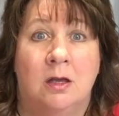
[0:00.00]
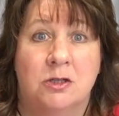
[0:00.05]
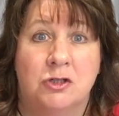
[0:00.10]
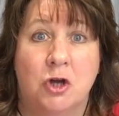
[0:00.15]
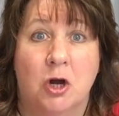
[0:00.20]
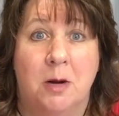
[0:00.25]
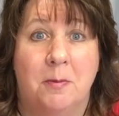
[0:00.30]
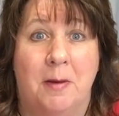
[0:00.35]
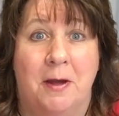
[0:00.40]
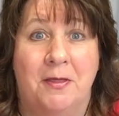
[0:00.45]

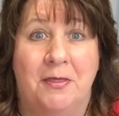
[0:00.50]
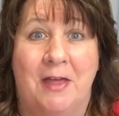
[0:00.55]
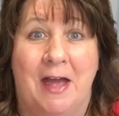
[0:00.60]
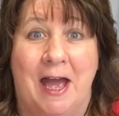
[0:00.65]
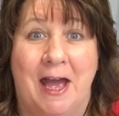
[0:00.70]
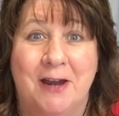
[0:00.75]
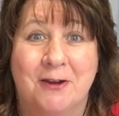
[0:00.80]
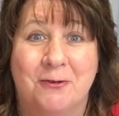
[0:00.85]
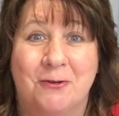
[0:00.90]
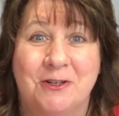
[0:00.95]
Sorry about
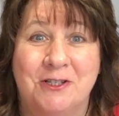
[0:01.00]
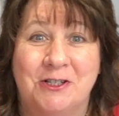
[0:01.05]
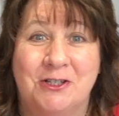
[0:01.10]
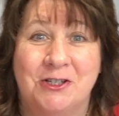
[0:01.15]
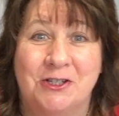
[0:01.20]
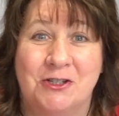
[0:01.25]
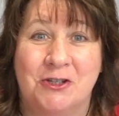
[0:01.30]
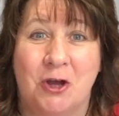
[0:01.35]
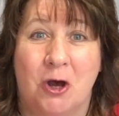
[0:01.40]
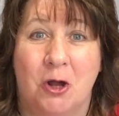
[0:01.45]
that. Chris
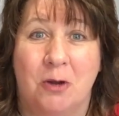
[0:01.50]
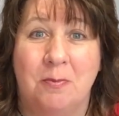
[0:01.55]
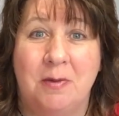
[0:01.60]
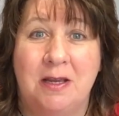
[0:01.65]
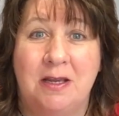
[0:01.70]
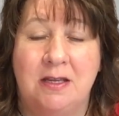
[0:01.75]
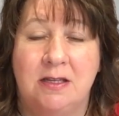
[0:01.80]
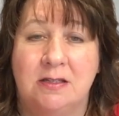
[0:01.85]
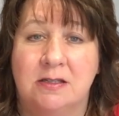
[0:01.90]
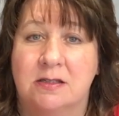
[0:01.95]
just called
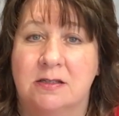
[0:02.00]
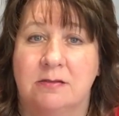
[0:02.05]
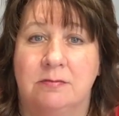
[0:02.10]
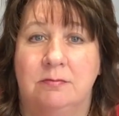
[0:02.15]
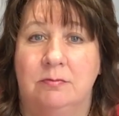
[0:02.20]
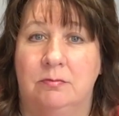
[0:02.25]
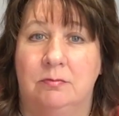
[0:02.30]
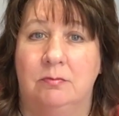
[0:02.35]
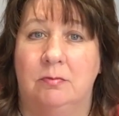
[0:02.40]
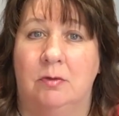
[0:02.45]
me. He's
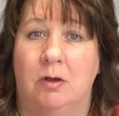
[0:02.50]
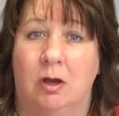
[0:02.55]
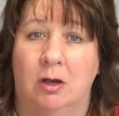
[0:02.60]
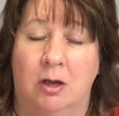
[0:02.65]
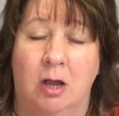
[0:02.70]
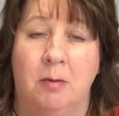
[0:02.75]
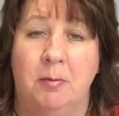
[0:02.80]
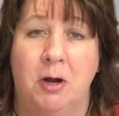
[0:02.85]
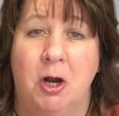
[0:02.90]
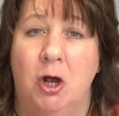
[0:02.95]

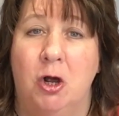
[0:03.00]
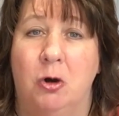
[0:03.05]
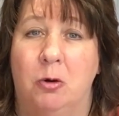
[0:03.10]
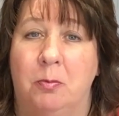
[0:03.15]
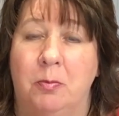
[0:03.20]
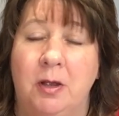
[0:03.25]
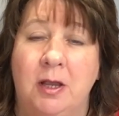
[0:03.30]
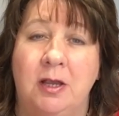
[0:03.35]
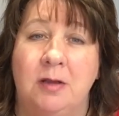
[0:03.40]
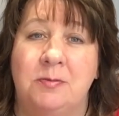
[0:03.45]
coming
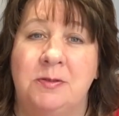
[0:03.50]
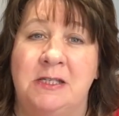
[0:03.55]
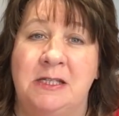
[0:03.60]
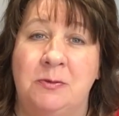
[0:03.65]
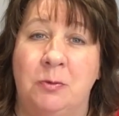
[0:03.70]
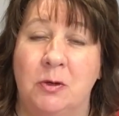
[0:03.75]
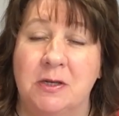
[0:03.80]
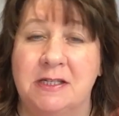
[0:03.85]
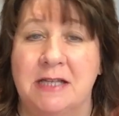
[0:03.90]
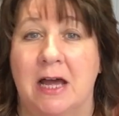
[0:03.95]
home. He
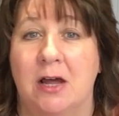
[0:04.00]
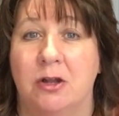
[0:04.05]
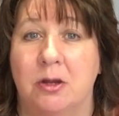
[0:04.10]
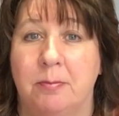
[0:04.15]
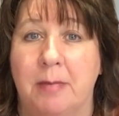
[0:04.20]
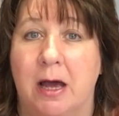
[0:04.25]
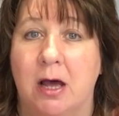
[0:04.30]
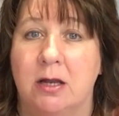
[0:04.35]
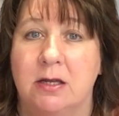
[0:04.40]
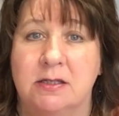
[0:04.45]
was out and
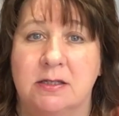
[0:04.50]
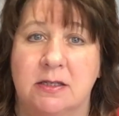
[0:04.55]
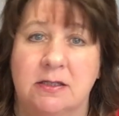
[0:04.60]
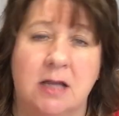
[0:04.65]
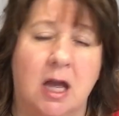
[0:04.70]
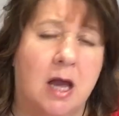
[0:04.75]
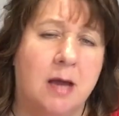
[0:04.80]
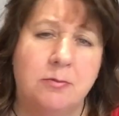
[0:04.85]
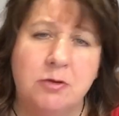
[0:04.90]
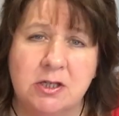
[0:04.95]
about. He says,
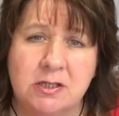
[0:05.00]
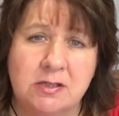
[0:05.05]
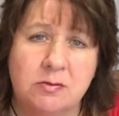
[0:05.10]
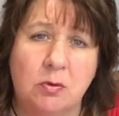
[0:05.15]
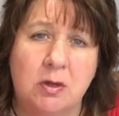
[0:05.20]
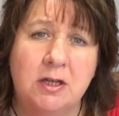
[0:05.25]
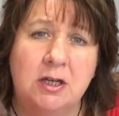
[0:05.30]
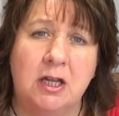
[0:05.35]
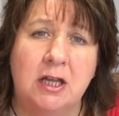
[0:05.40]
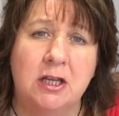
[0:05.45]
I'm just,
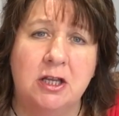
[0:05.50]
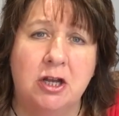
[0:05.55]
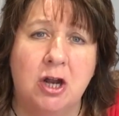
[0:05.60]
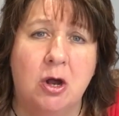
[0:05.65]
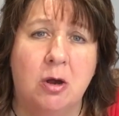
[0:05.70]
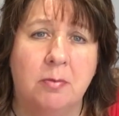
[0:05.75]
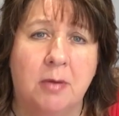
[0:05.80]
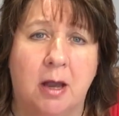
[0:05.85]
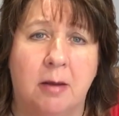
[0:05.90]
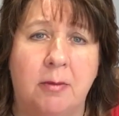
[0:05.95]
you know,
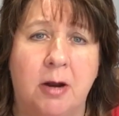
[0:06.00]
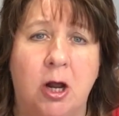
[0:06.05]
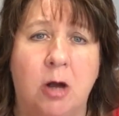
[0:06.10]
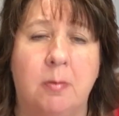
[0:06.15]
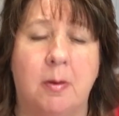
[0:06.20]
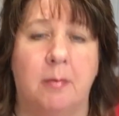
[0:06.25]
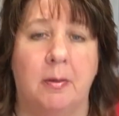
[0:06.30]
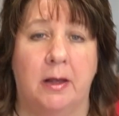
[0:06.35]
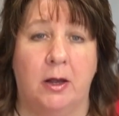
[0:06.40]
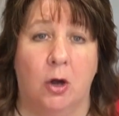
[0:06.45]
I'm coming
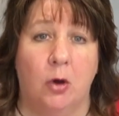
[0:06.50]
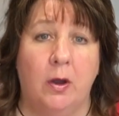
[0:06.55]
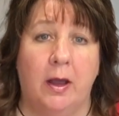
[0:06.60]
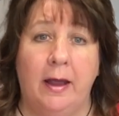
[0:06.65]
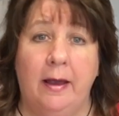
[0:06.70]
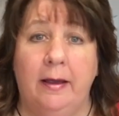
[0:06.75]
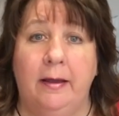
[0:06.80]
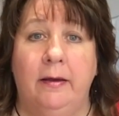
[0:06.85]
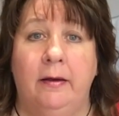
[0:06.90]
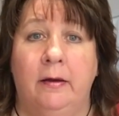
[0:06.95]
home. I'm like,
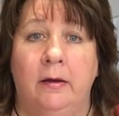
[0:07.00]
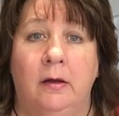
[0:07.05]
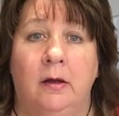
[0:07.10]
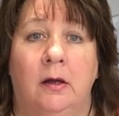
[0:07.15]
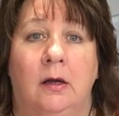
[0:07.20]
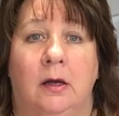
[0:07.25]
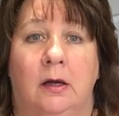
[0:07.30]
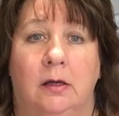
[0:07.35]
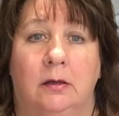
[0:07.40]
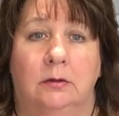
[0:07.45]
okay.
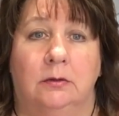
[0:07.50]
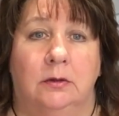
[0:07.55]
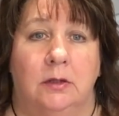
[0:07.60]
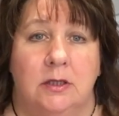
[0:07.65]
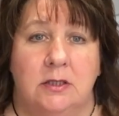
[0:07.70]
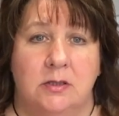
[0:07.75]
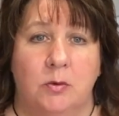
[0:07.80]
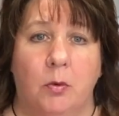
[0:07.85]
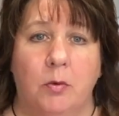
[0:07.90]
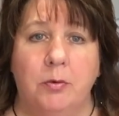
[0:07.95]

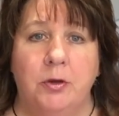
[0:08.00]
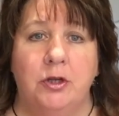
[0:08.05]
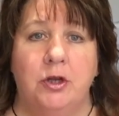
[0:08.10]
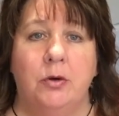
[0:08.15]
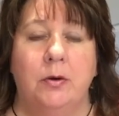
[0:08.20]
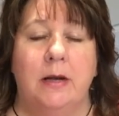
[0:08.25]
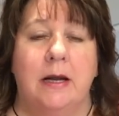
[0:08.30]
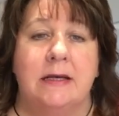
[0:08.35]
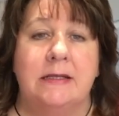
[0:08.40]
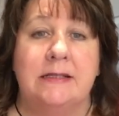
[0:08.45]
He said, what were you
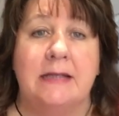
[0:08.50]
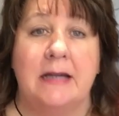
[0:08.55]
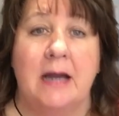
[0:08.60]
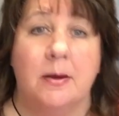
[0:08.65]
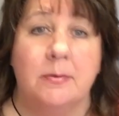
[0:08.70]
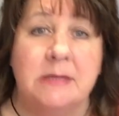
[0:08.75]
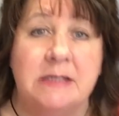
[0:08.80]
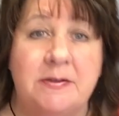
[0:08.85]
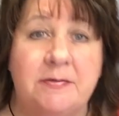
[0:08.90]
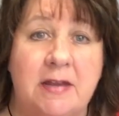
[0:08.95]
doing? I said,
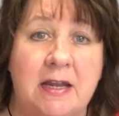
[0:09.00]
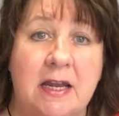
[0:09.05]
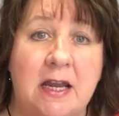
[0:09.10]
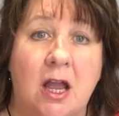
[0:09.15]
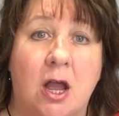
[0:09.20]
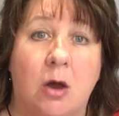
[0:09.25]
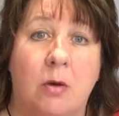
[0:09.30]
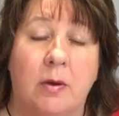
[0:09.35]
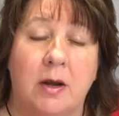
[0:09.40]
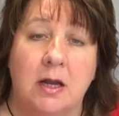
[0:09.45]
I was
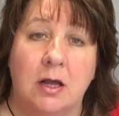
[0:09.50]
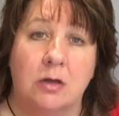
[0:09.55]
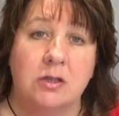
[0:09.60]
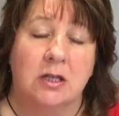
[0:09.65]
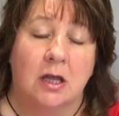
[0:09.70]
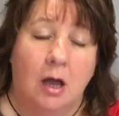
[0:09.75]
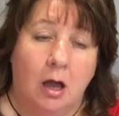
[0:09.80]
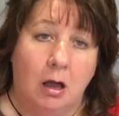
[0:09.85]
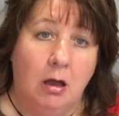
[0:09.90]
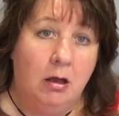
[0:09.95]
video. And he goes,
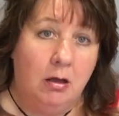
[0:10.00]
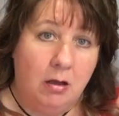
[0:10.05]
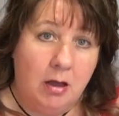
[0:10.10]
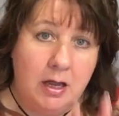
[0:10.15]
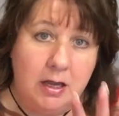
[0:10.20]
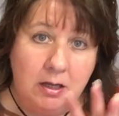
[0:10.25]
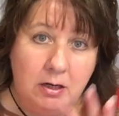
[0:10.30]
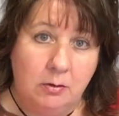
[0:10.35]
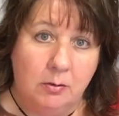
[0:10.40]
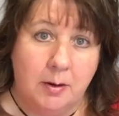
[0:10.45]
ah,
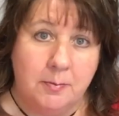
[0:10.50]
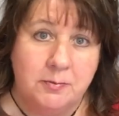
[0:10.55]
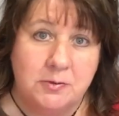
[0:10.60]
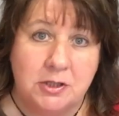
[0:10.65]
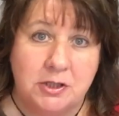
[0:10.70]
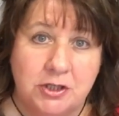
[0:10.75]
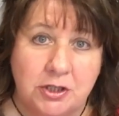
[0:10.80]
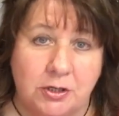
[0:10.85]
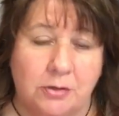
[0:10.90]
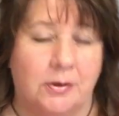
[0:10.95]
I
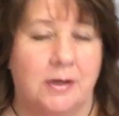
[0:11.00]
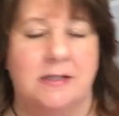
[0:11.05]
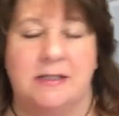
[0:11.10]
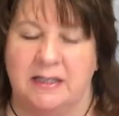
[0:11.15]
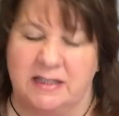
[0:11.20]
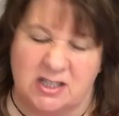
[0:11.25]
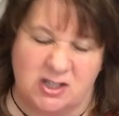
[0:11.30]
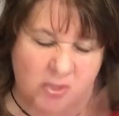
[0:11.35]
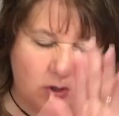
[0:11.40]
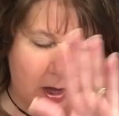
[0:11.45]
interrupted you. I
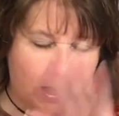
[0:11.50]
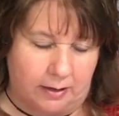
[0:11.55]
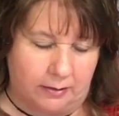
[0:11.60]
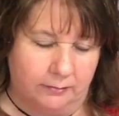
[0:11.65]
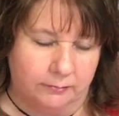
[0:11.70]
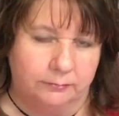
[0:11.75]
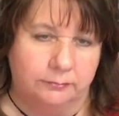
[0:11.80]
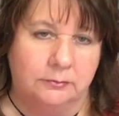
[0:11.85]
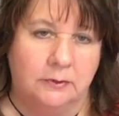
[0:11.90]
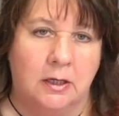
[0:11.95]
said, it's okay.
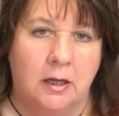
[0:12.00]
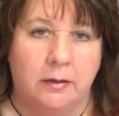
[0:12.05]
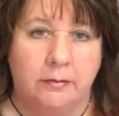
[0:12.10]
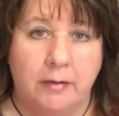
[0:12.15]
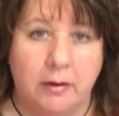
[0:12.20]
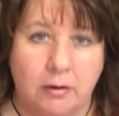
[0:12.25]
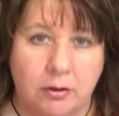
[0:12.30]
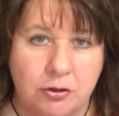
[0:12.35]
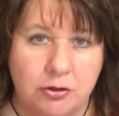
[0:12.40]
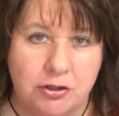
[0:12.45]

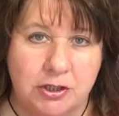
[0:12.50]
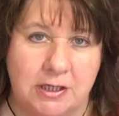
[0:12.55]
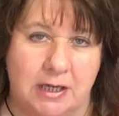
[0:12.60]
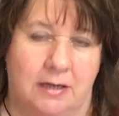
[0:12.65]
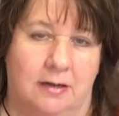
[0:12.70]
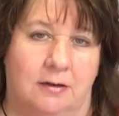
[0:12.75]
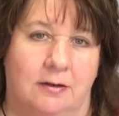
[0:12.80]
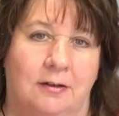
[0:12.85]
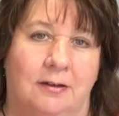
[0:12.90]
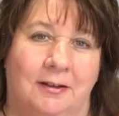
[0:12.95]
They
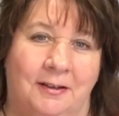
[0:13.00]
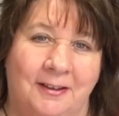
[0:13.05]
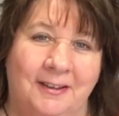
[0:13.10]
understand.